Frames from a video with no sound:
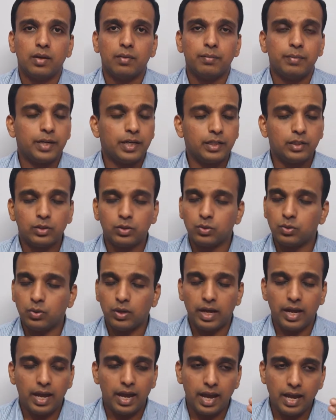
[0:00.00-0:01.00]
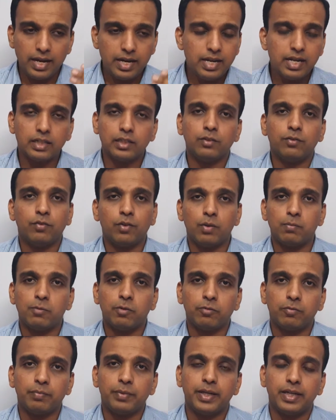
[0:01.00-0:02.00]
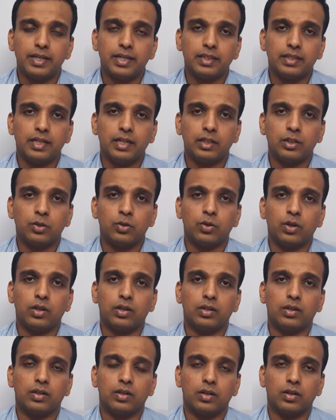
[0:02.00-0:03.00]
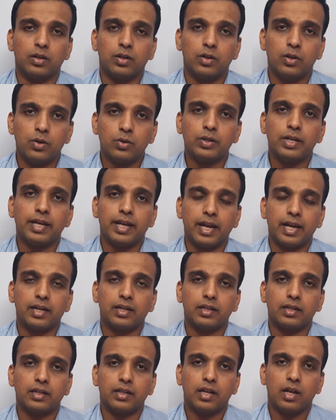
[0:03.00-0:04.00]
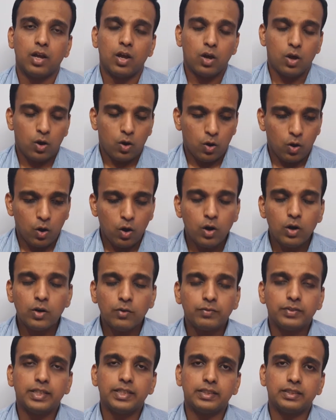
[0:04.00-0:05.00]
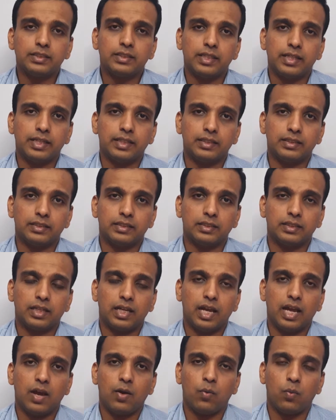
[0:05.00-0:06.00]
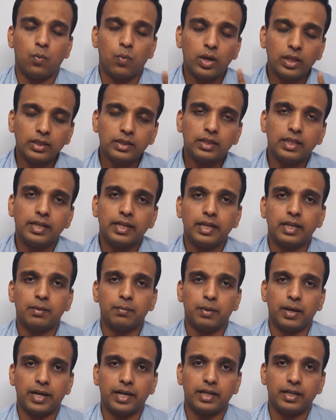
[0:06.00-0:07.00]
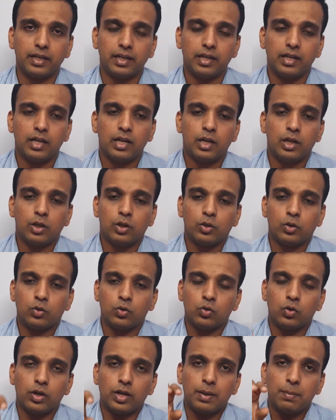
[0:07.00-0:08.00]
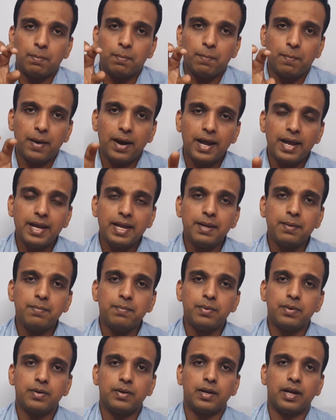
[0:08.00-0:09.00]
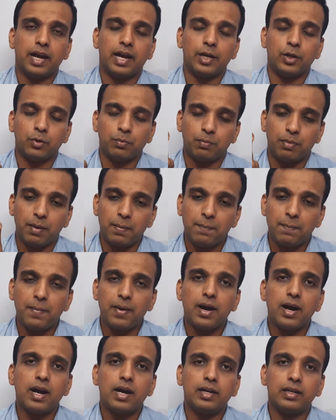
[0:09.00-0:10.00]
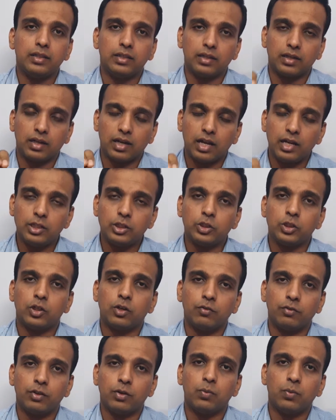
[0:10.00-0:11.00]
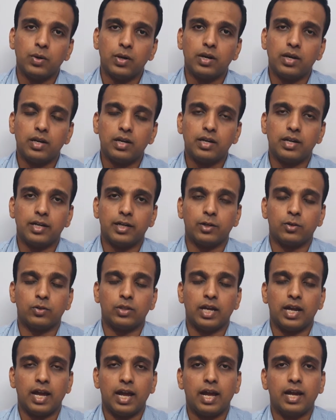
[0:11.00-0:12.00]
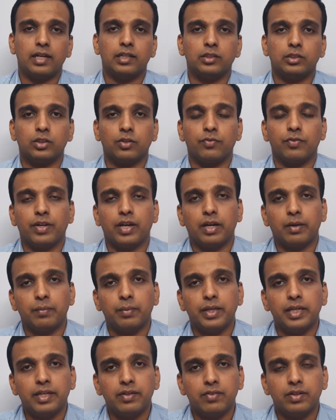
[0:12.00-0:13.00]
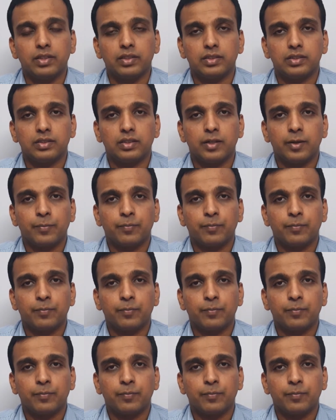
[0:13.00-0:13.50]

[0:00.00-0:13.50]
be it through any other form of media that you are looking at. All of these things have one thing in mind: to imbibe and to bombard the culture of the world into the hands of young believers.